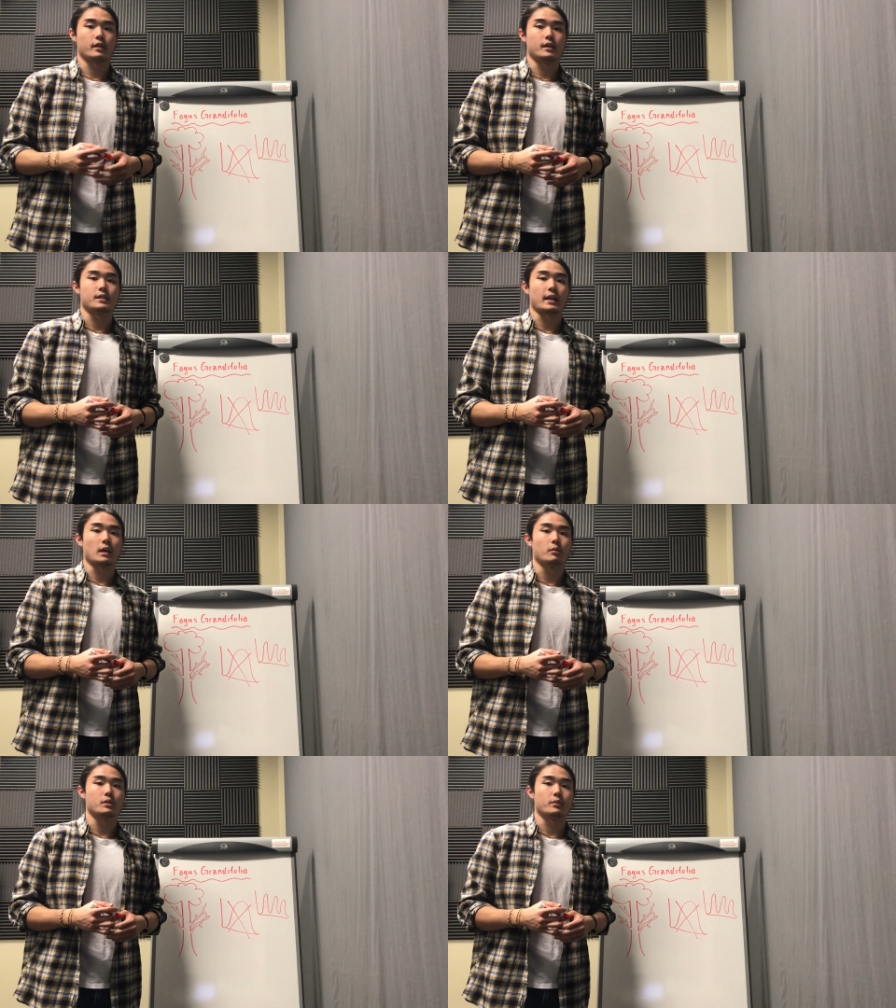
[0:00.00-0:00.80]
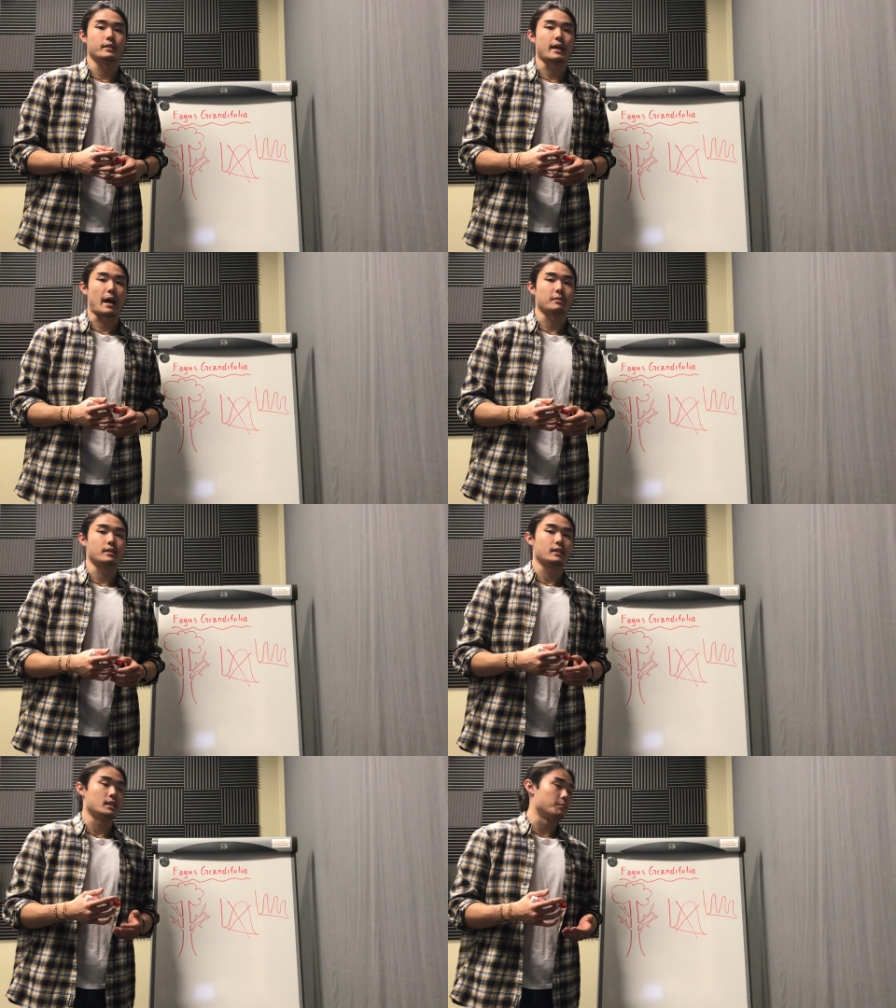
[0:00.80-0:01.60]
it is able to adapt
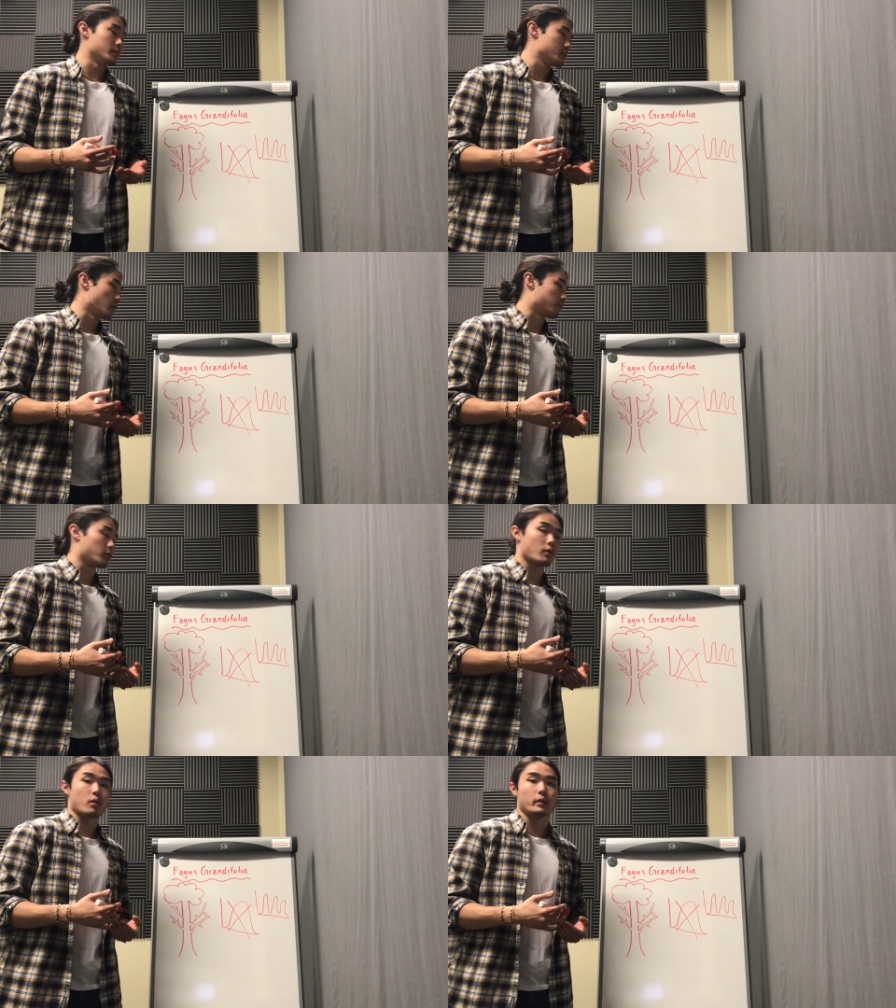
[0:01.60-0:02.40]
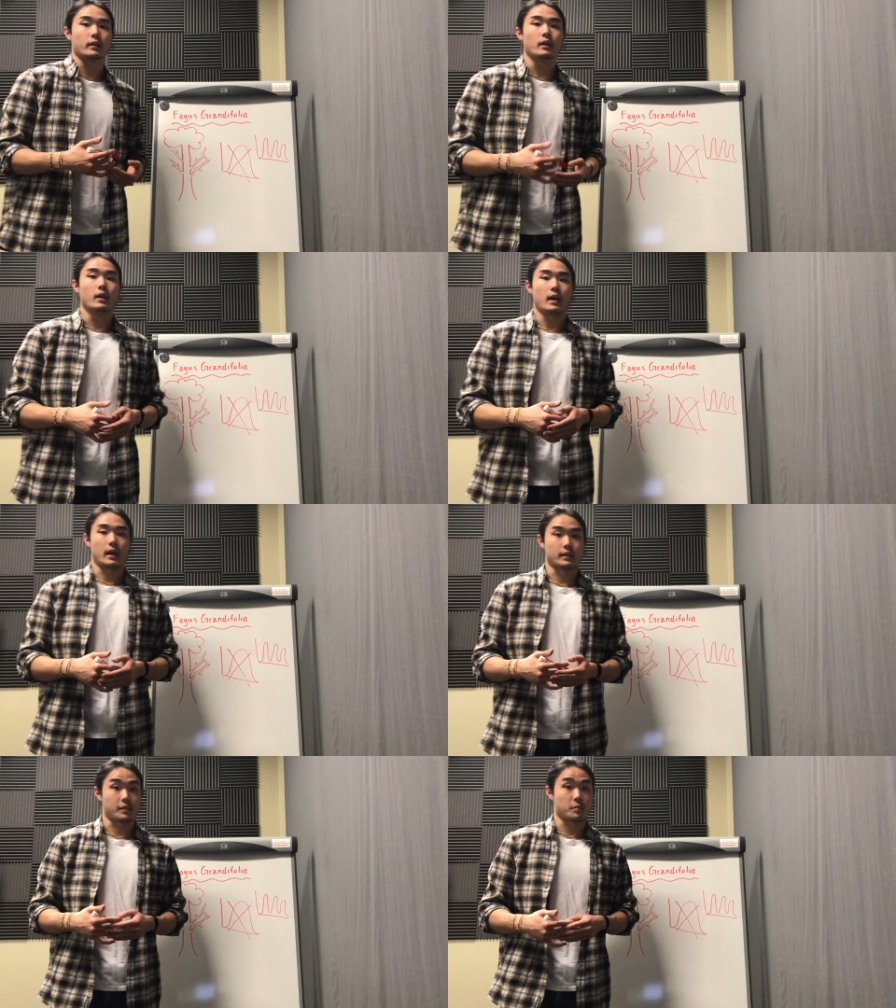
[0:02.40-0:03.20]
and keep itself growing
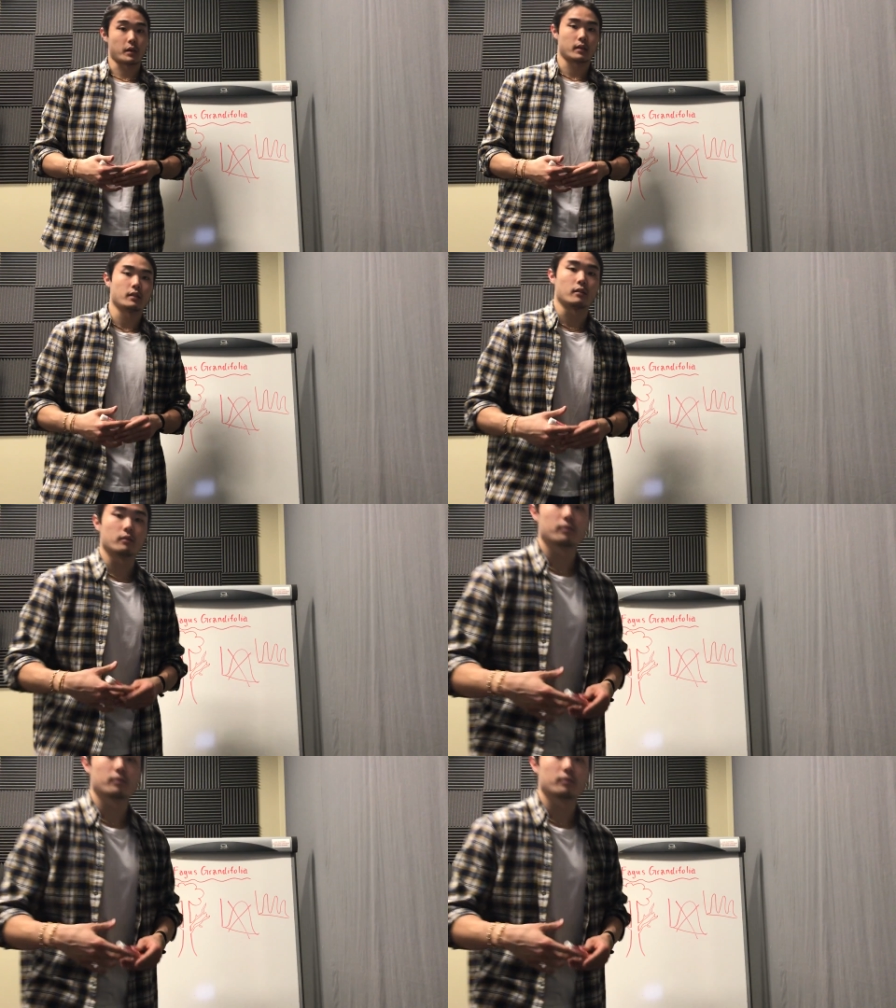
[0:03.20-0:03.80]
and expanding.